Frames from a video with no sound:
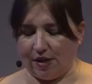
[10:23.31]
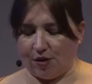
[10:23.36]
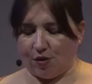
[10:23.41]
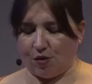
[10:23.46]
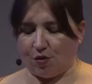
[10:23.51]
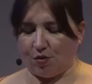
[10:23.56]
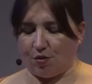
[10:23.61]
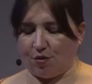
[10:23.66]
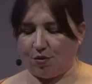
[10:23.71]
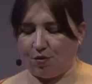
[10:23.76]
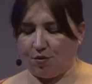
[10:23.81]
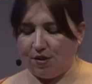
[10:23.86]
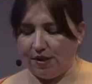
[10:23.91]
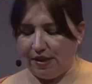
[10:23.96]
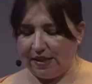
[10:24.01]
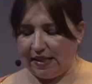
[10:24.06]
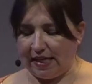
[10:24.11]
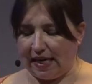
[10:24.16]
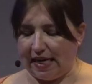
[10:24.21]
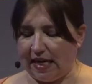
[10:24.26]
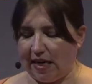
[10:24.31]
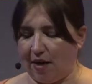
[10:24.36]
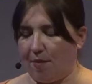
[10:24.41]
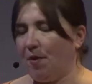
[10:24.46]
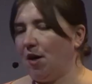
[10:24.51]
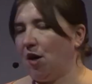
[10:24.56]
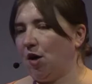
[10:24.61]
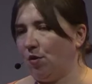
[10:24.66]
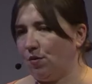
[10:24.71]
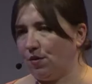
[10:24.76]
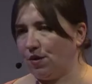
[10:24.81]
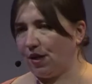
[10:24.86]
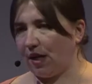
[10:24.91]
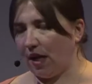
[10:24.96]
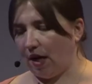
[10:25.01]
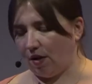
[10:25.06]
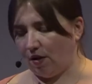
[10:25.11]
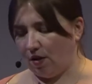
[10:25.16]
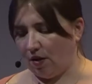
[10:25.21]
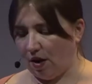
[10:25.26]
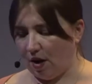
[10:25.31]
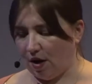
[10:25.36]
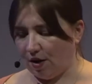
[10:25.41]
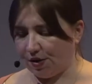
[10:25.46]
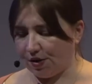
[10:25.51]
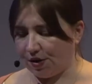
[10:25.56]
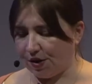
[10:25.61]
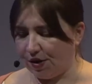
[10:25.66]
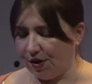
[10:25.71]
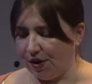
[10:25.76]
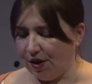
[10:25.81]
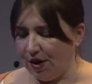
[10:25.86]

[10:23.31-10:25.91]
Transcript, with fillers: is through dynamic host catalogs.